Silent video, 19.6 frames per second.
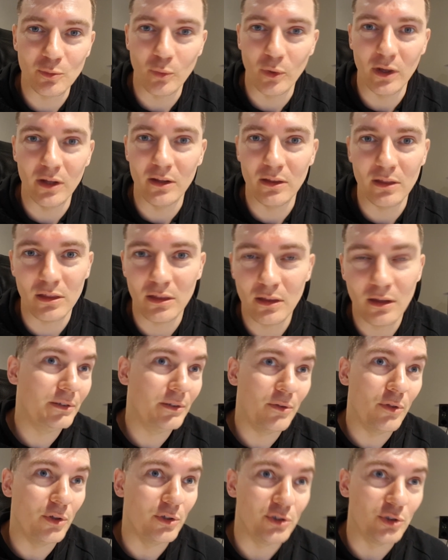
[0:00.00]
with
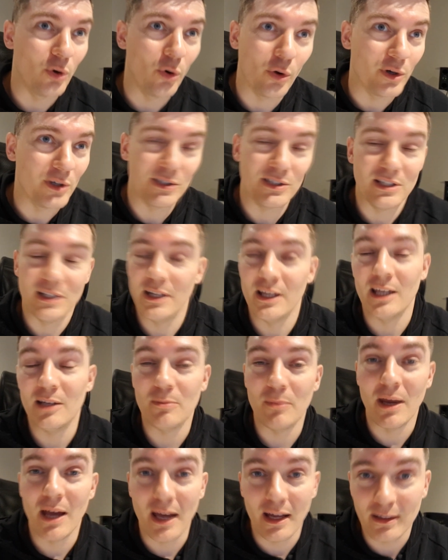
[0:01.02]
the doors in
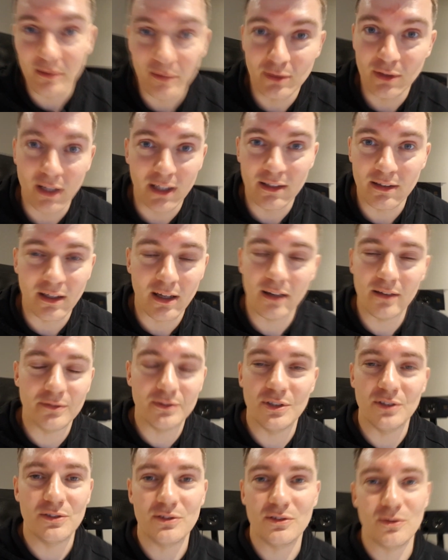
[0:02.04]
Hitman, like
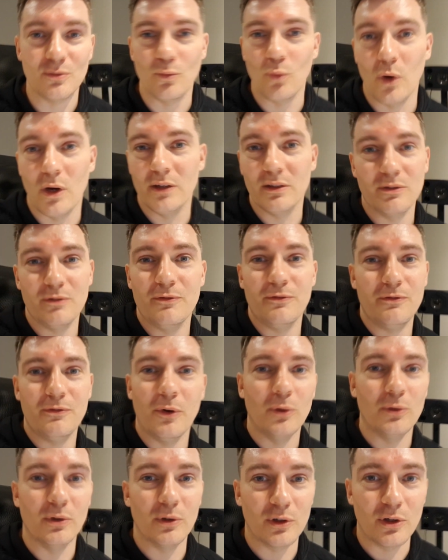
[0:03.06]
just one
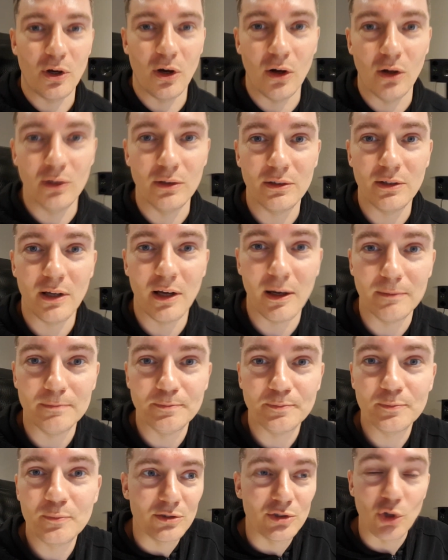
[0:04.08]
folder called
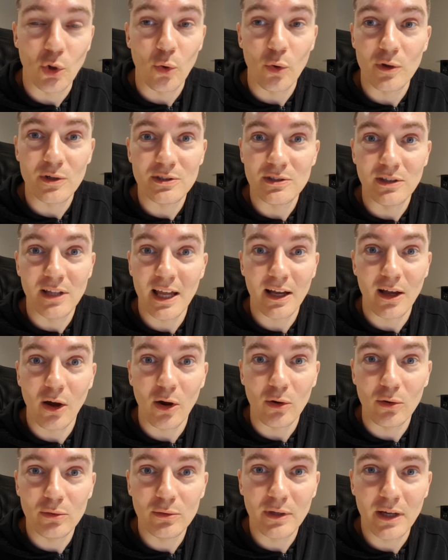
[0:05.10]
Doors
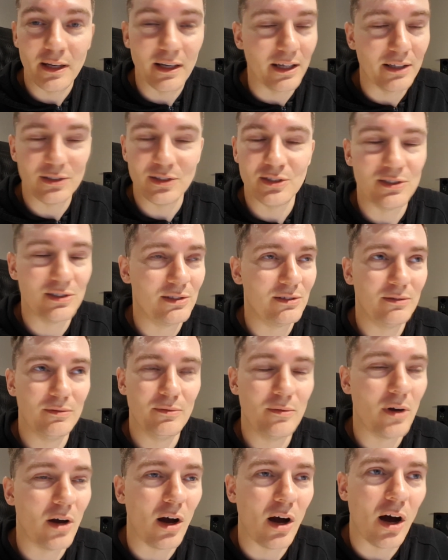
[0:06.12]
Lego, and
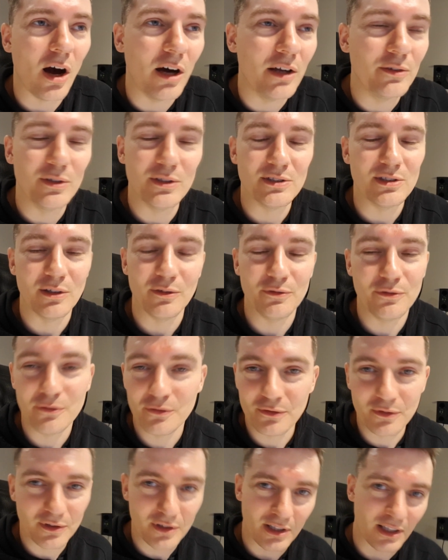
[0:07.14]
hundreds of
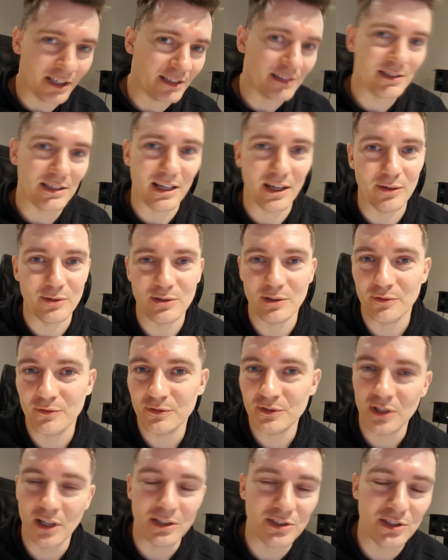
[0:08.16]
click sounds of
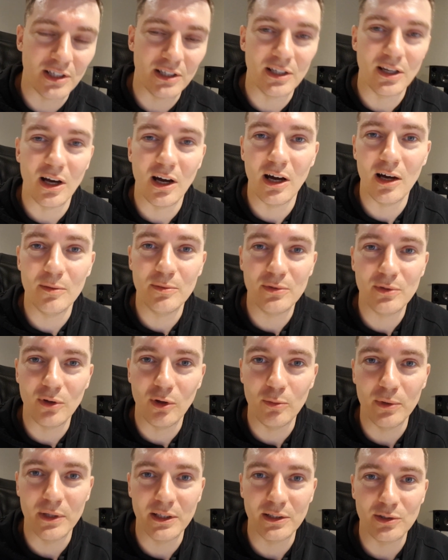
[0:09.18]
touching knobs,
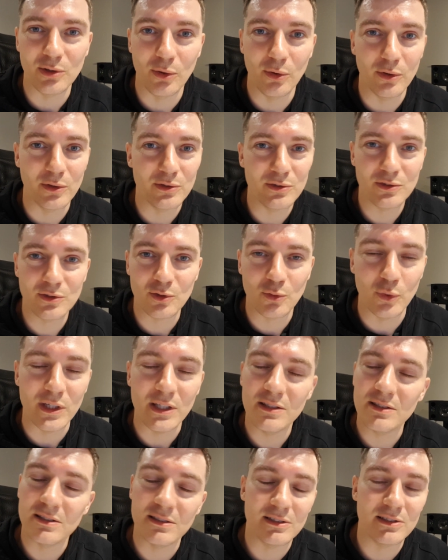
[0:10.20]
opening doors,
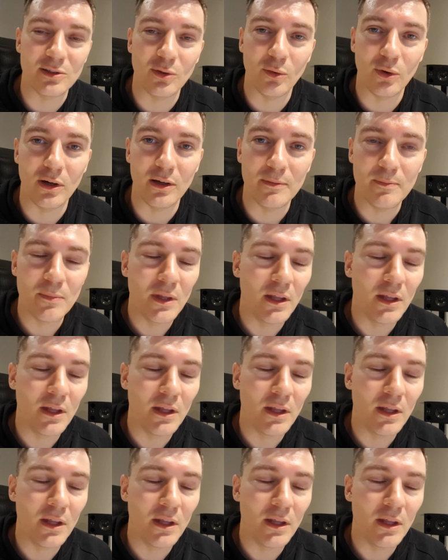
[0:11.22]
squeaks, and so